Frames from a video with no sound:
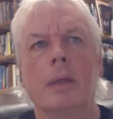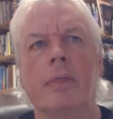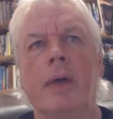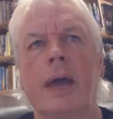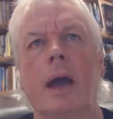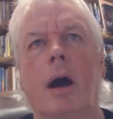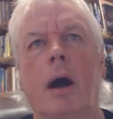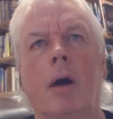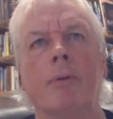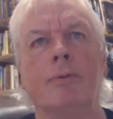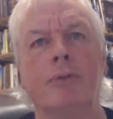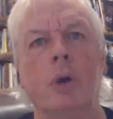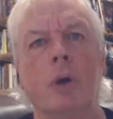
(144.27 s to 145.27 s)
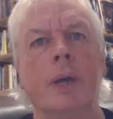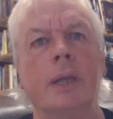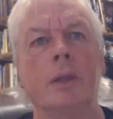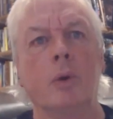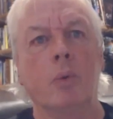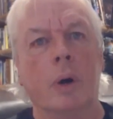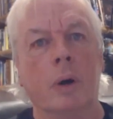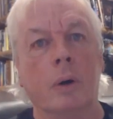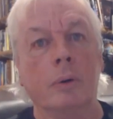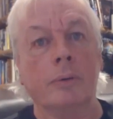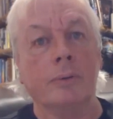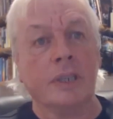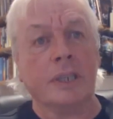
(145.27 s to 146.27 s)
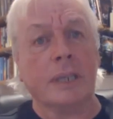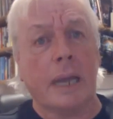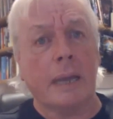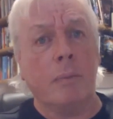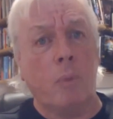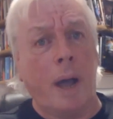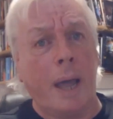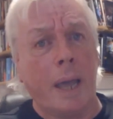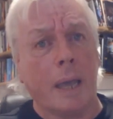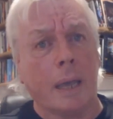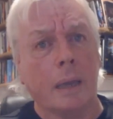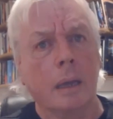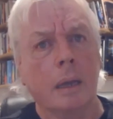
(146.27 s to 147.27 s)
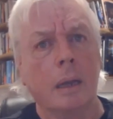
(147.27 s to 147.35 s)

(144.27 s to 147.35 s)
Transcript: they are viewing the world the same way.